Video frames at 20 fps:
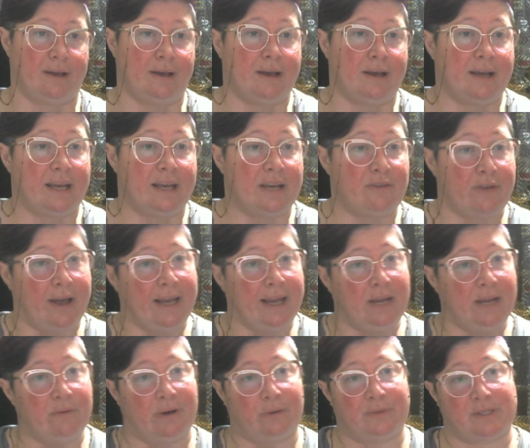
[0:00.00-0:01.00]
if
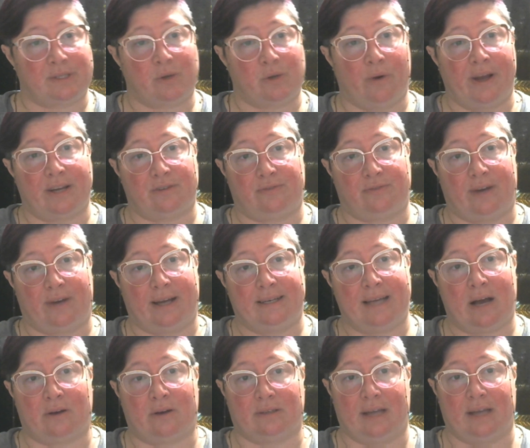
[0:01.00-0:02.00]
anyone was going to find
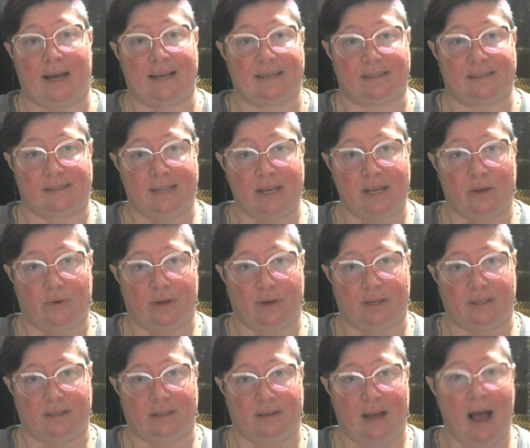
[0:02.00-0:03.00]
out Laia's
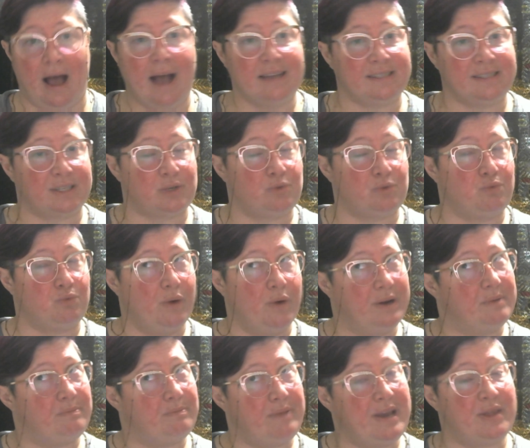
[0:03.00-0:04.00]
secret, Isaac
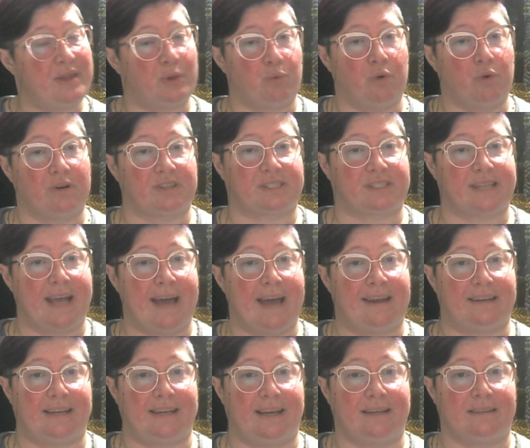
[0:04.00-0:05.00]
wouldn't be the worst
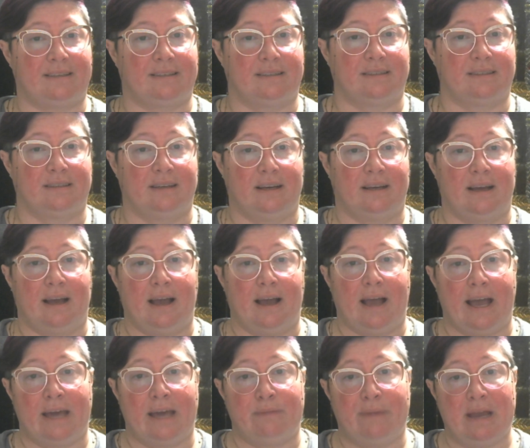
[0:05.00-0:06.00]
candidate.
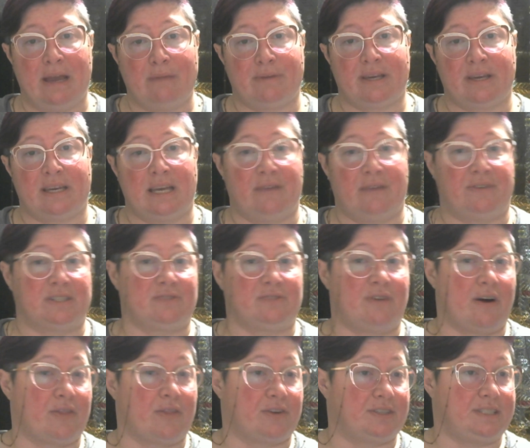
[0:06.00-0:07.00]
And maybe, if his
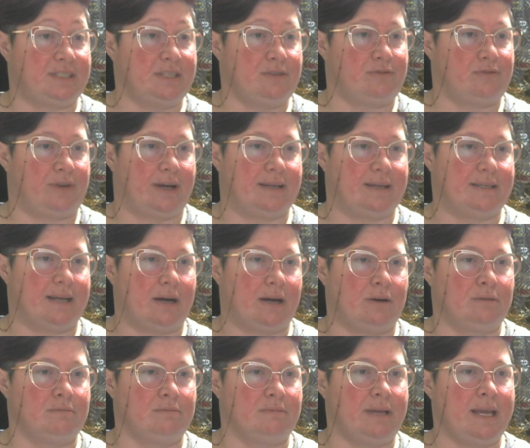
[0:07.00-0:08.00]
father did find
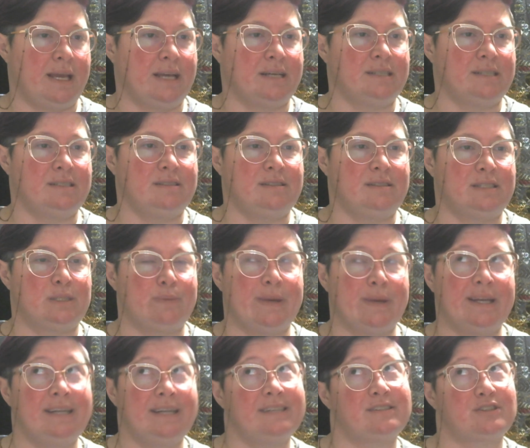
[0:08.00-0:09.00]
out, he could spin
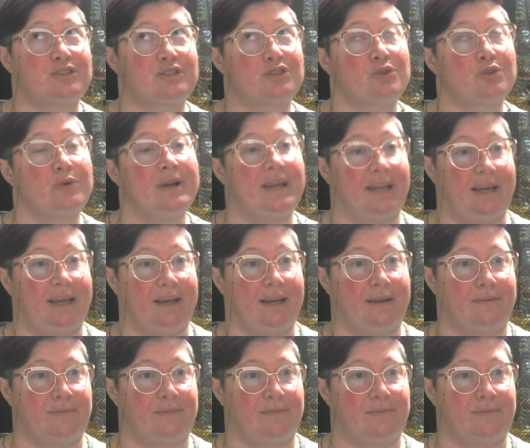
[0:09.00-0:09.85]
it as a screening.